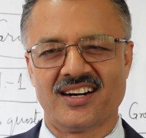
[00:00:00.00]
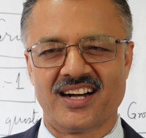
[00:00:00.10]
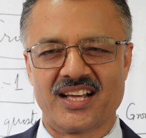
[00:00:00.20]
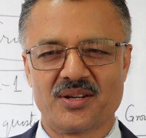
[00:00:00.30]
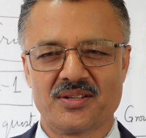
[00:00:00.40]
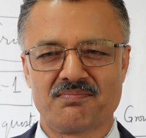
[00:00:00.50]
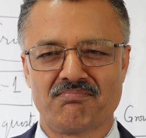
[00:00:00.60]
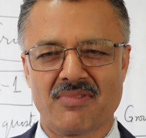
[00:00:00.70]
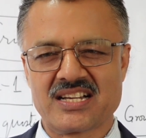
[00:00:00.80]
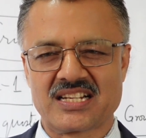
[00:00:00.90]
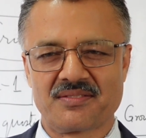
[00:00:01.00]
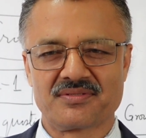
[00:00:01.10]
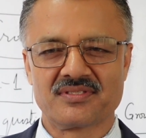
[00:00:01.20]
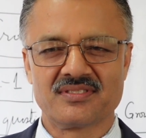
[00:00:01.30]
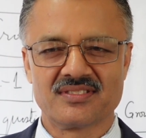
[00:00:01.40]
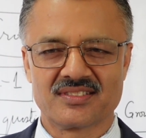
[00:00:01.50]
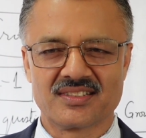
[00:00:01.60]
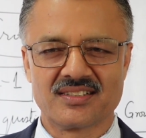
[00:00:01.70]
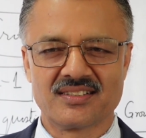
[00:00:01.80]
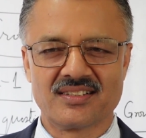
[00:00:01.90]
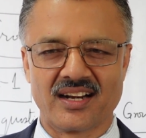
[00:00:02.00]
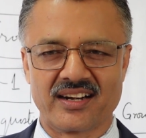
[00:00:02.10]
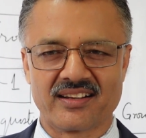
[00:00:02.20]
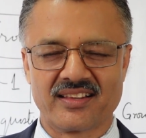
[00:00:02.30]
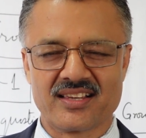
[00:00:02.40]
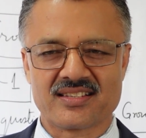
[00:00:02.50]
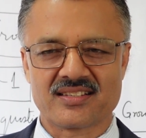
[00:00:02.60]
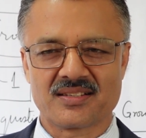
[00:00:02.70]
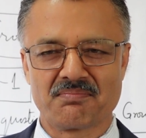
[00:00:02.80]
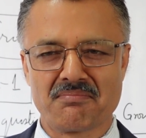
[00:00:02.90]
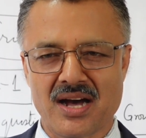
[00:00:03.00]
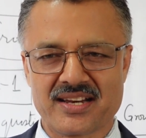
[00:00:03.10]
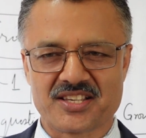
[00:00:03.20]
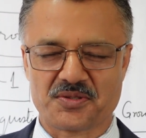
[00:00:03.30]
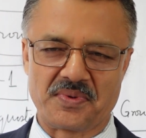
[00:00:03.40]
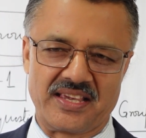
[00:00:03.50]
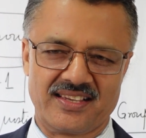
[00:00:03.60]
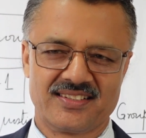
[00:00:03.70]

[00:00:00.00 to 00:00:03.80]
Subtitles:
I might have graded this minus B.